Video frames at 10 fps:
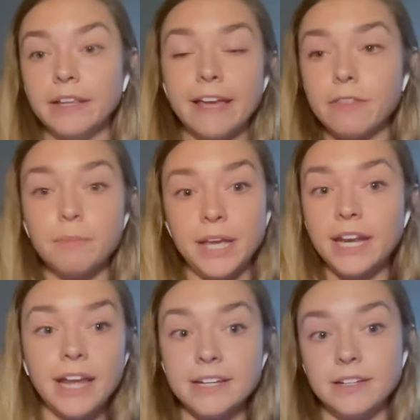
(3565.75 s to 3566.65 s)
Like at the
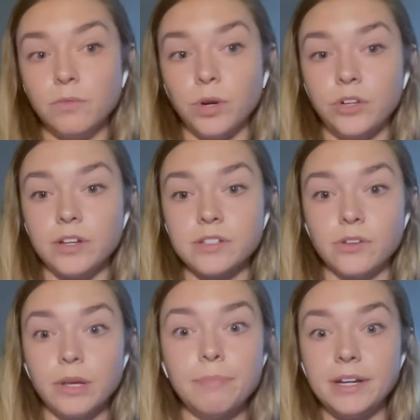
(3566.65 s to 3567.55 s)
beginning, I didn't want to do that
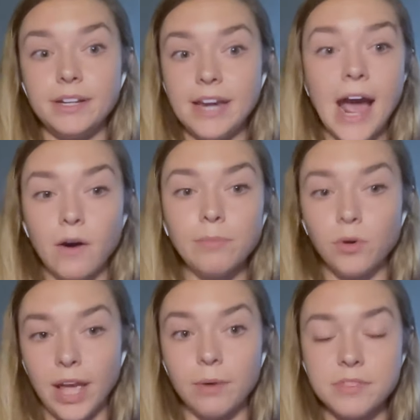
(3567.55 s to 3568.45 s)
slowly, but now I'm
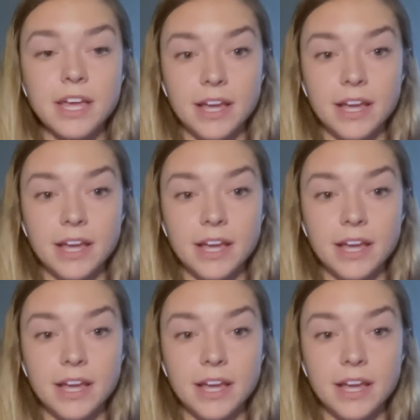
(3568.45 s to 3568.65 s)
okay with it.